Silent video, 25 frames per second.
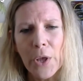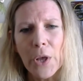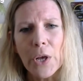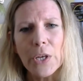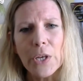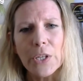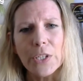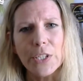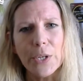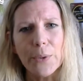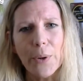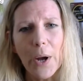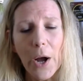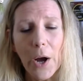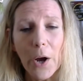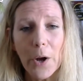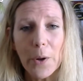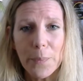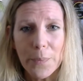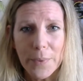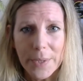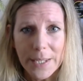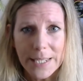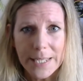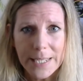So I
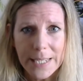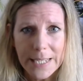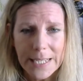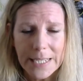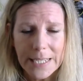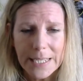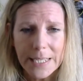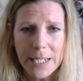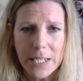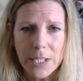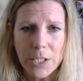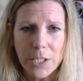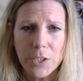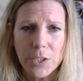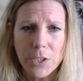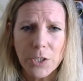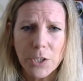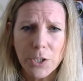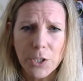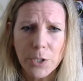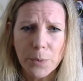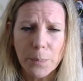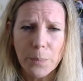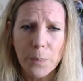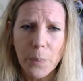hope this is a
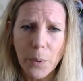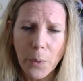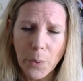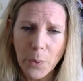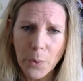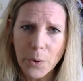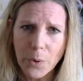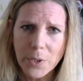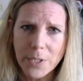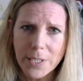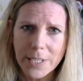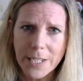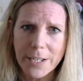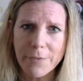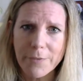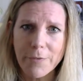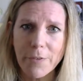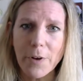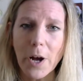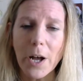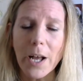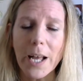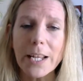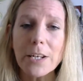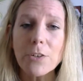supportive
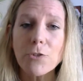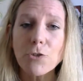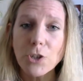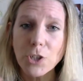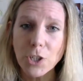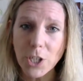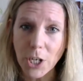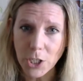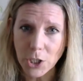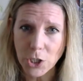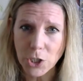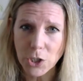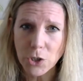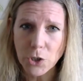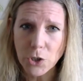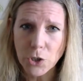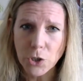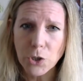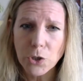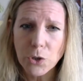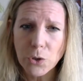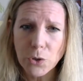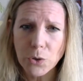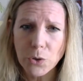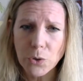introduction
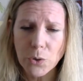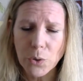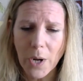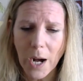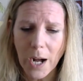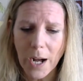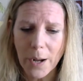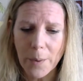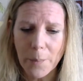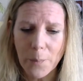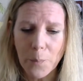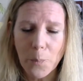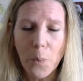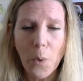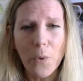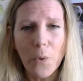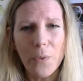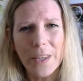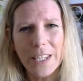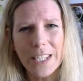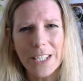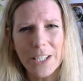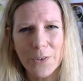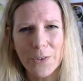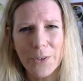to what
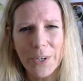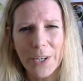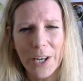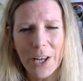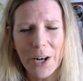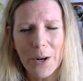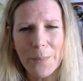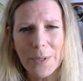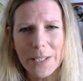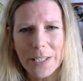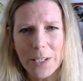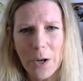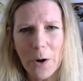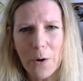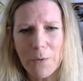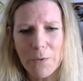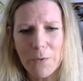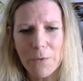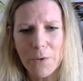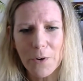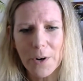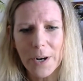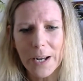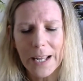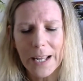this curriculum is
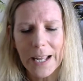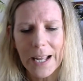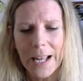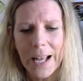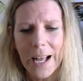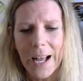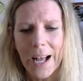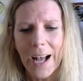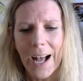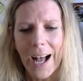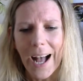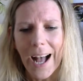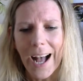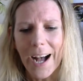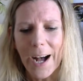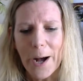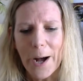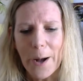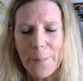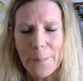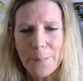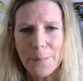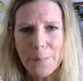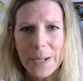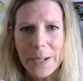offering.
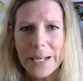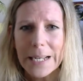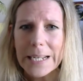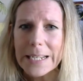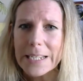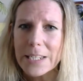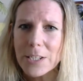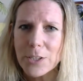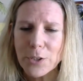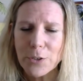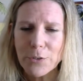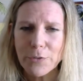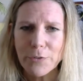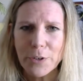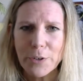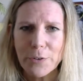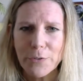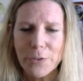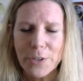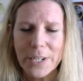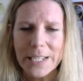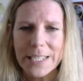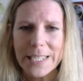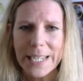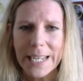Please do feel
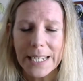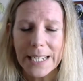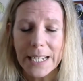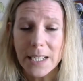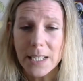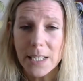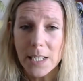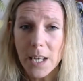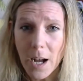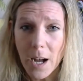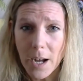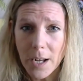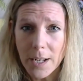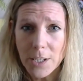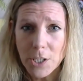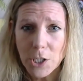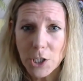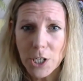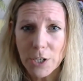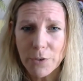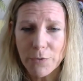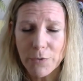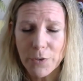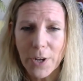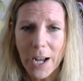free to get in touch
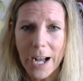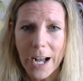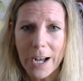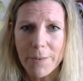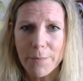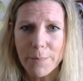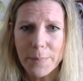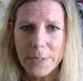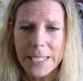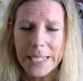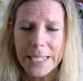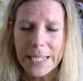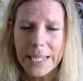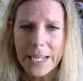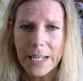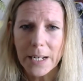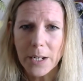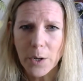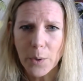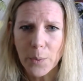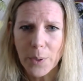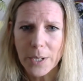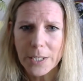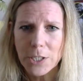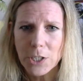if you have particular
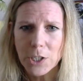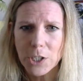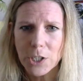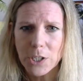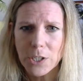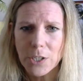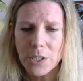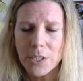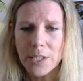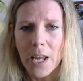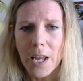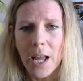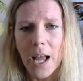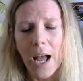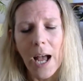questions.